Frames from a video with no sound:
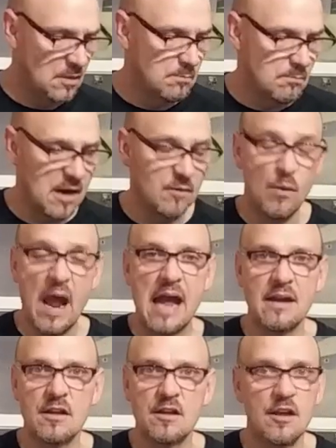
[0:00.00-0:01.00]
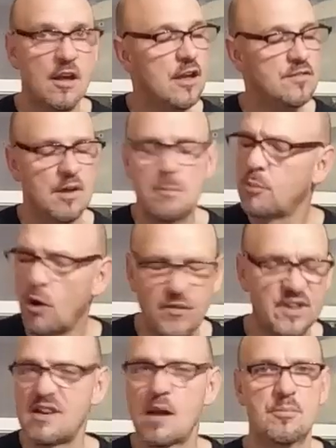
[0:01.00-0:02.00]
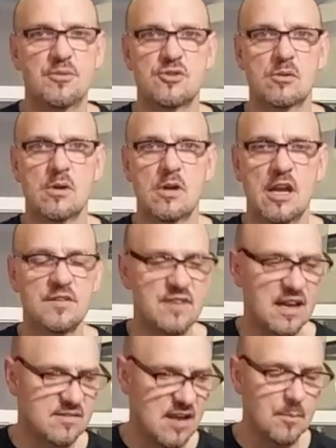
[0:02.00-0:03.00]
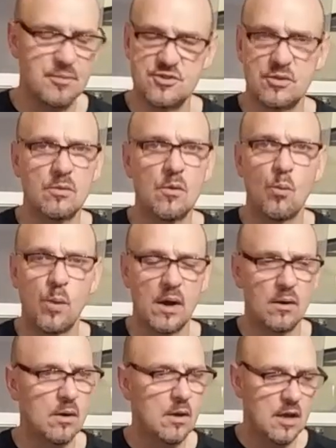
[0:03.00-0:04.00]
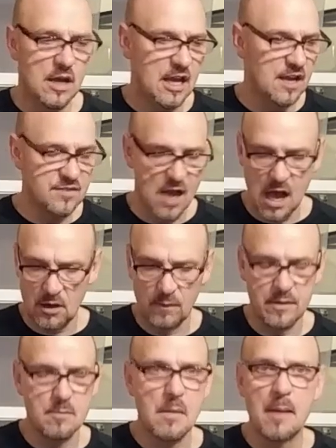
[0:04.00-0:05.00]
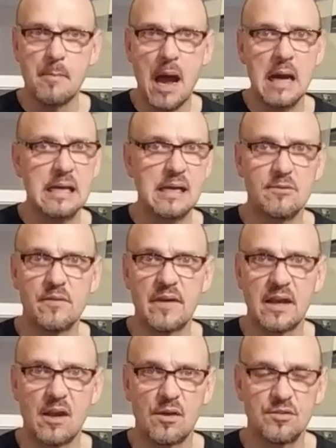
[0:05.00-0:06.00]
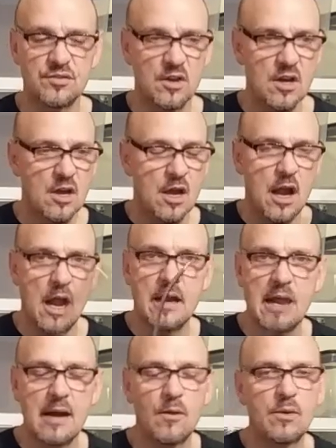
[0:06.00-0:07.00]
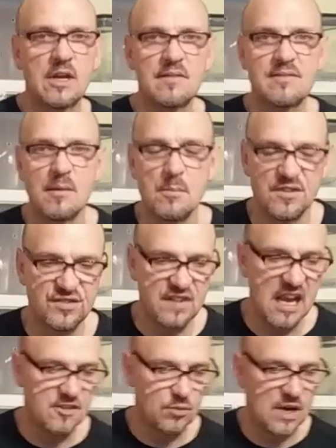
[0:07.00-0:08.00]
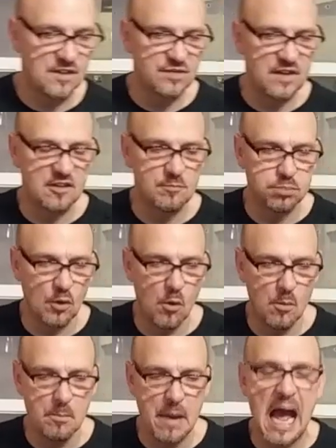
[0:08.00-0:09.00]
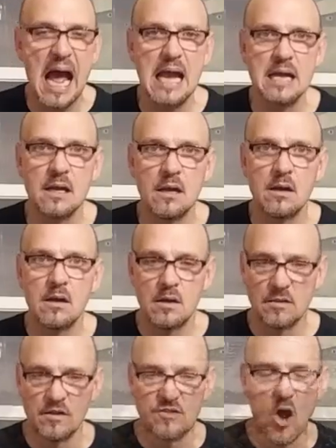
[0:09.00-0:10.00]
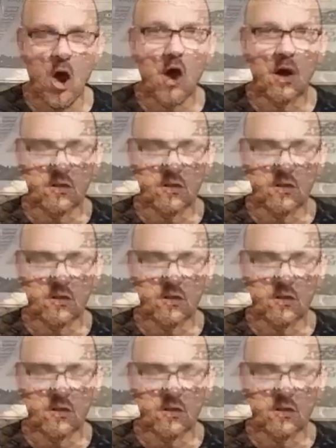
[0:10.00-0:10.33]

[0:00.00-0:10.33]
My rat is at perfect temperature. It's at temperature where it's hotter than my body and everything else, and I don't get them mistakes where that snake's blown by the tongs